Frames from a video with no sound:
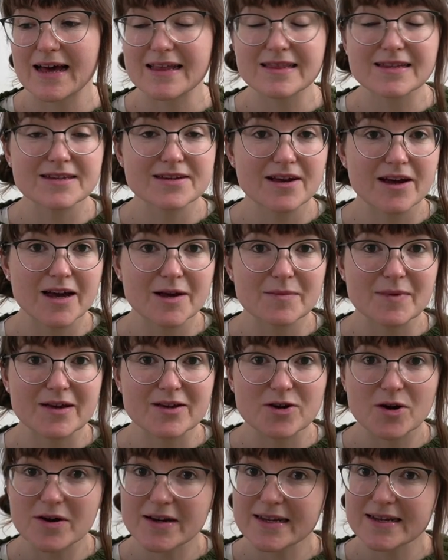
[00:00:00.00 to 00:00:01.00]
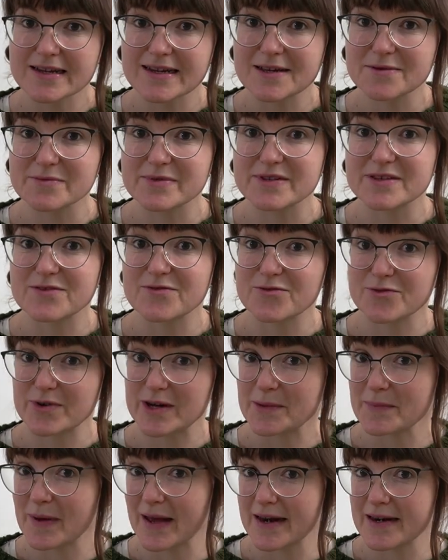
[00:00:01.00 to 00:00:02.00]
at the time I got it, it was a
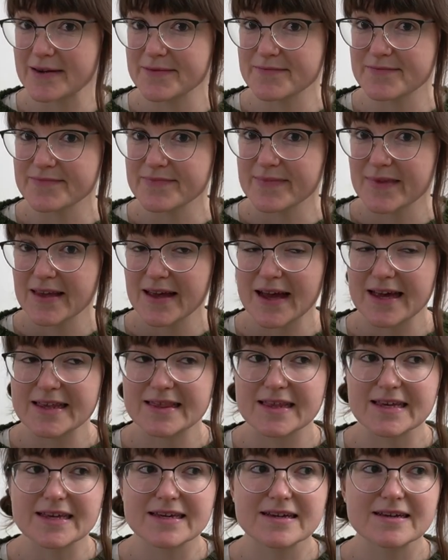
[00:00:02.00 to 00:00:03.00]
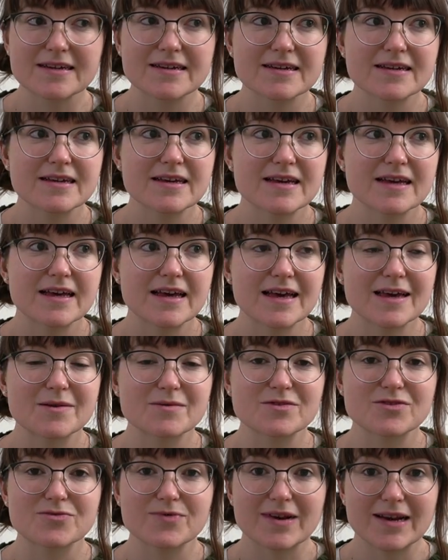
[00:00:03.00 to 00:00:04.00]
free pattern. I think it
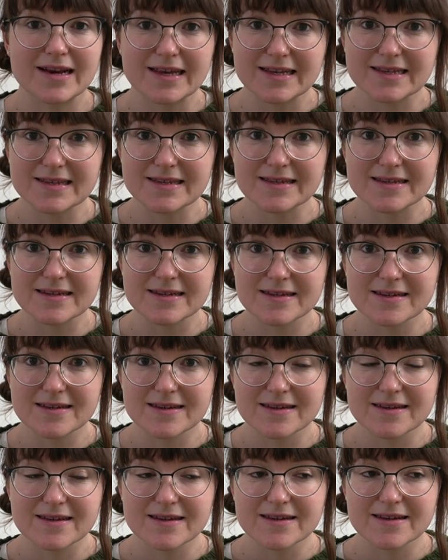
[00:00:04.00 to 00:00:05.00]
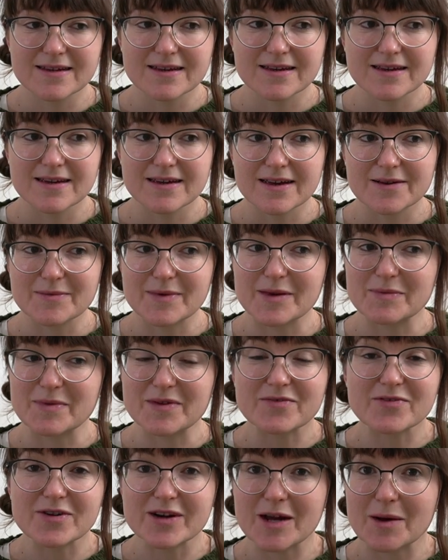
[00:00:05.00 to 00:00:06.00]
was released maybe
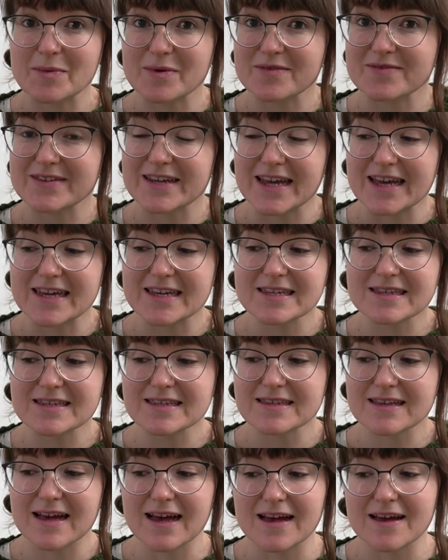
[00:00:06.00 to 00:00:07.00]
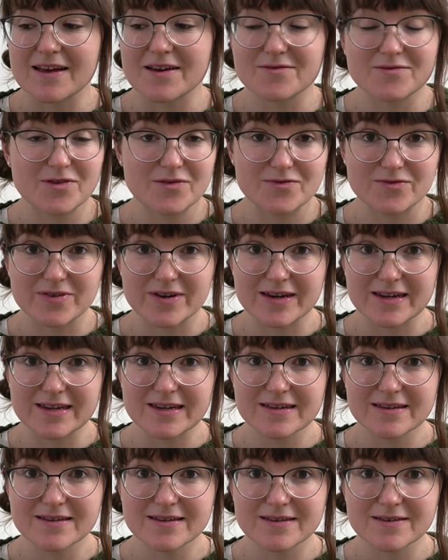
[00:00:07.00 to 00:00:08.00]
for a couple of days for
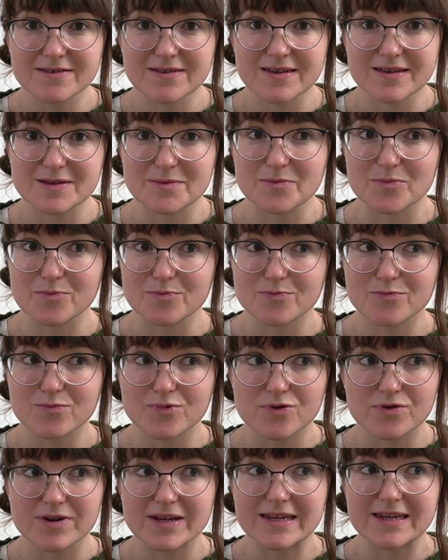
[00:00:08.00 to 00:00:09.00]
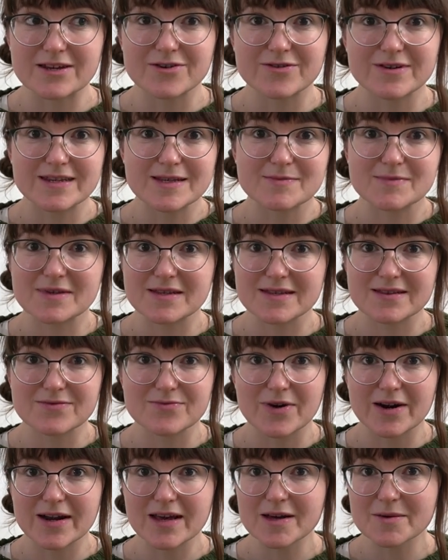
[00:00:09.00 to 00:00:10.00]
free as a pre-Christmas
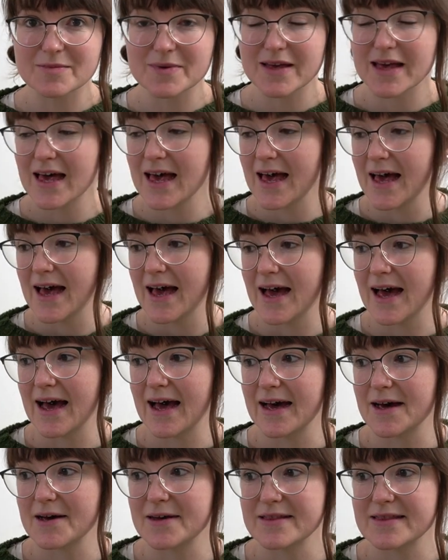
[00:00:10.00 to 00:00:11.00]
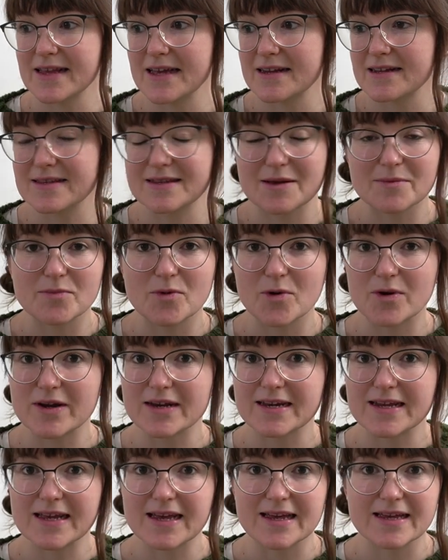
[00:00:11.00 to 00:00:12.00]
run-up, and then at some
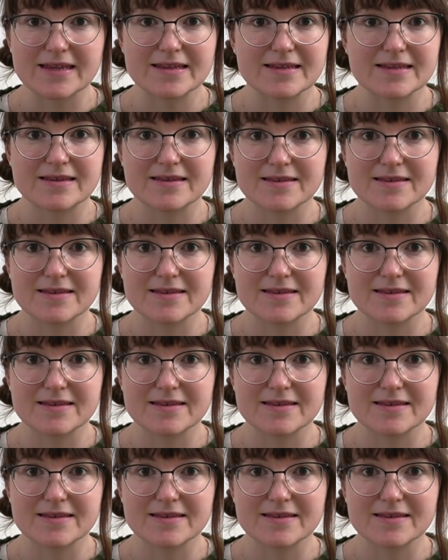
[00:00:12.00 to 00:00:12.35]
point it